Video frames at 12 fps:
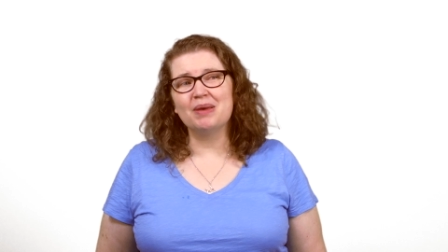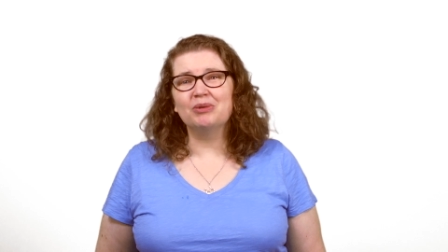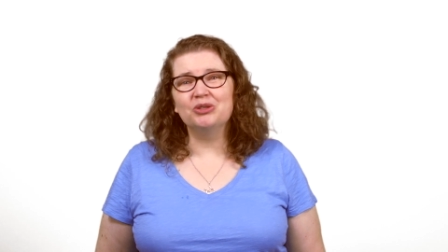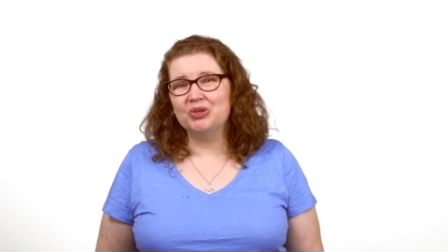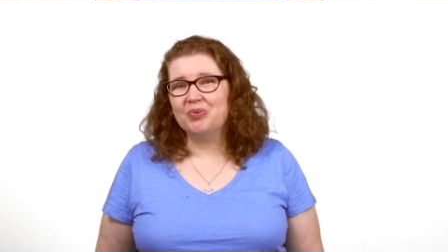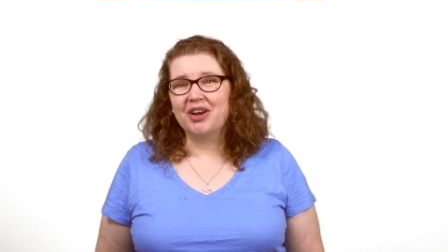
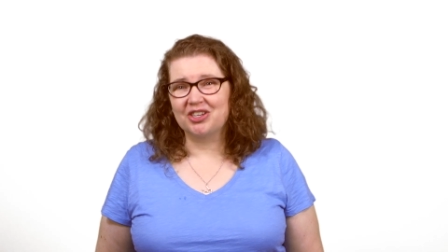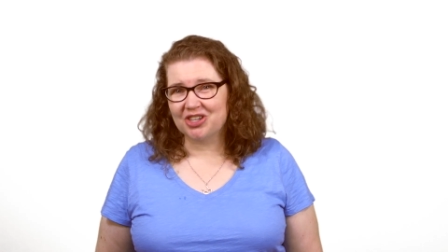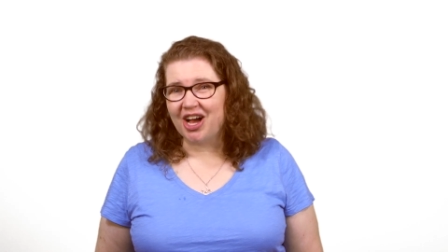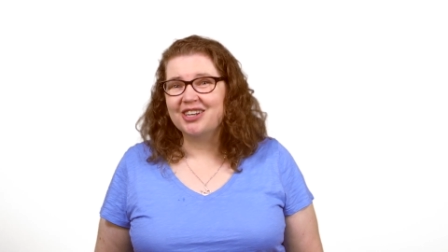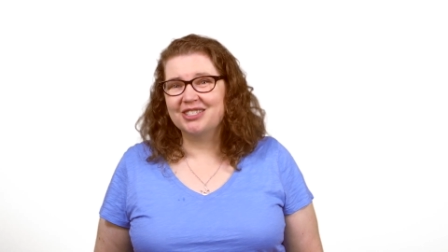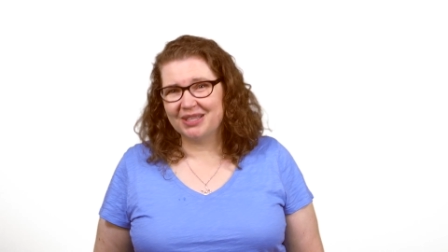people do want to
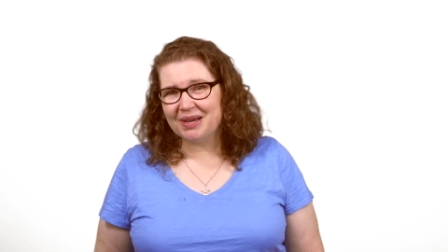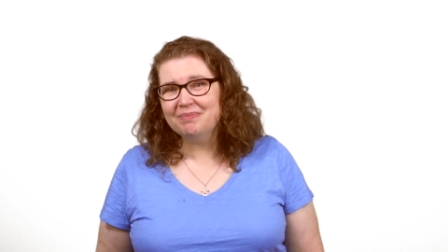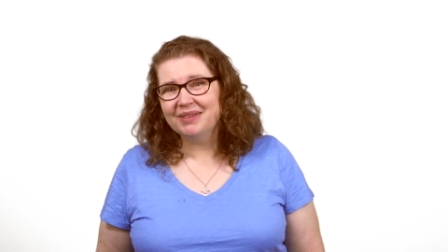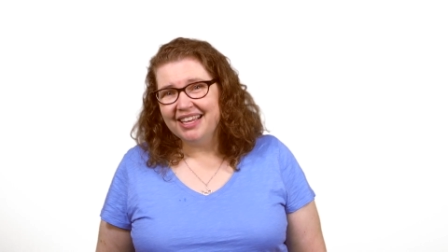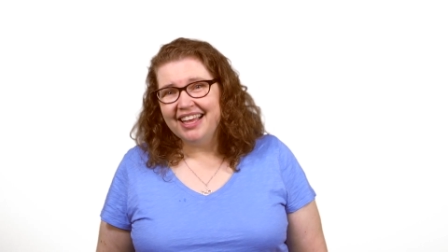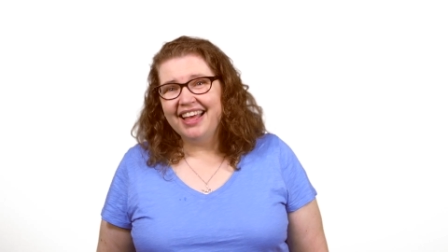talk to
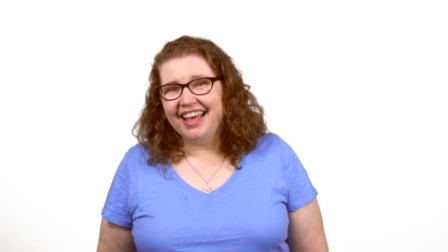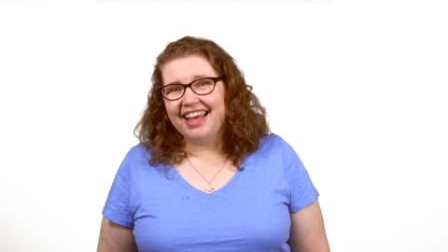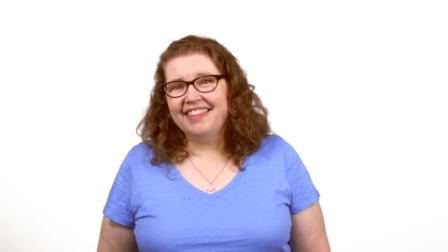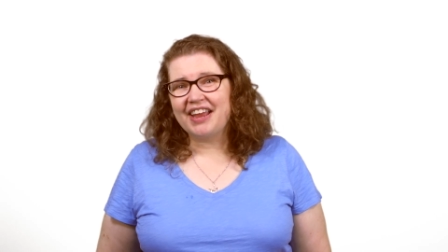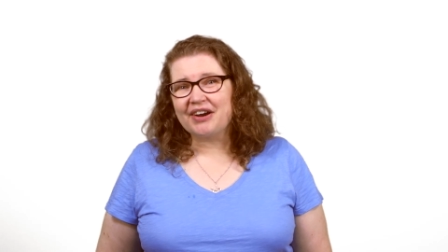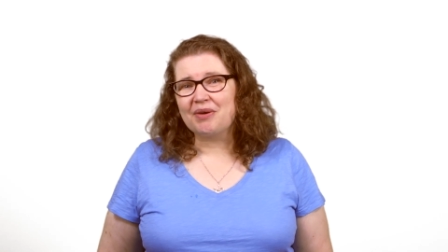them
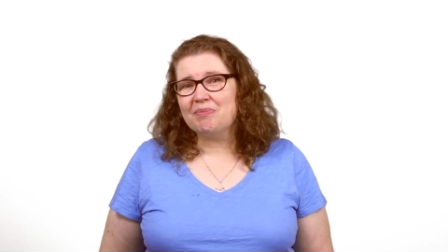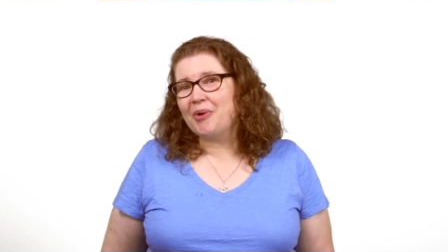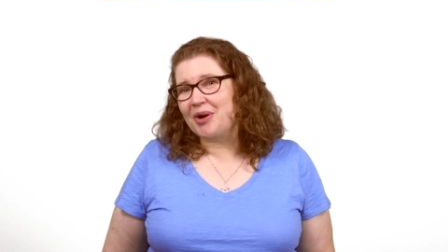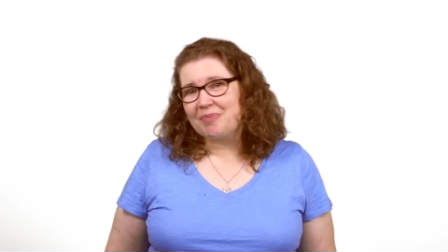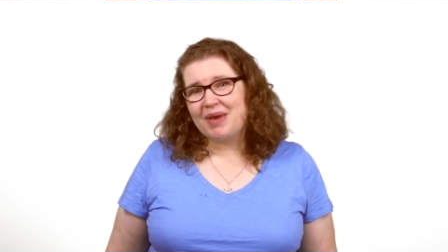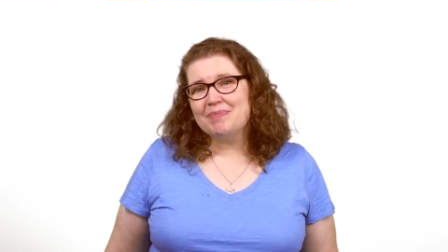and they are
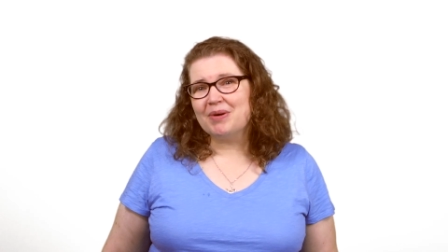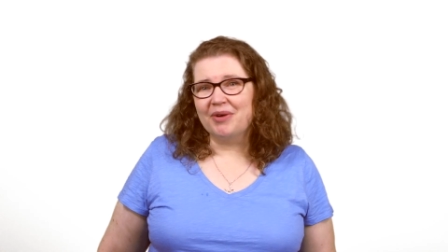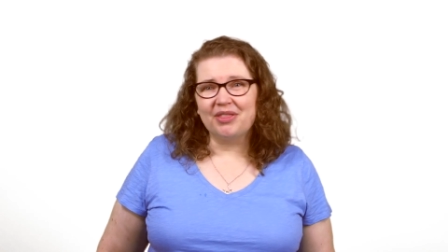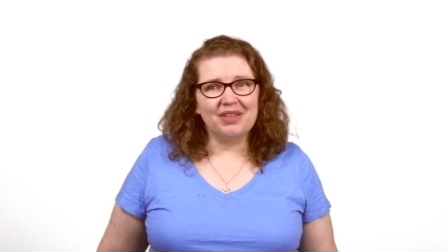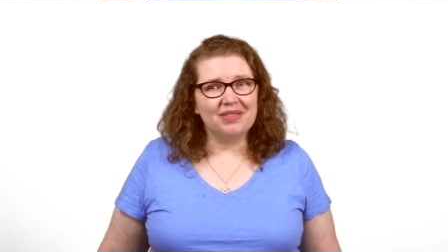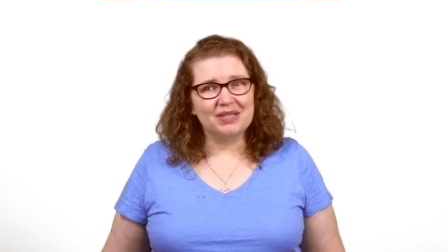important people
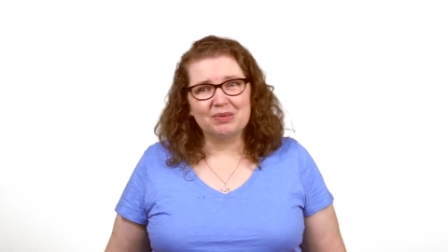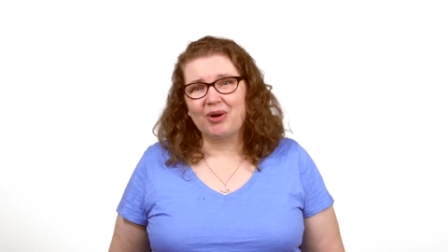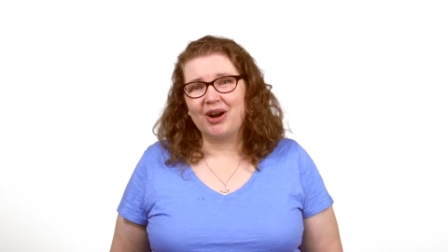within this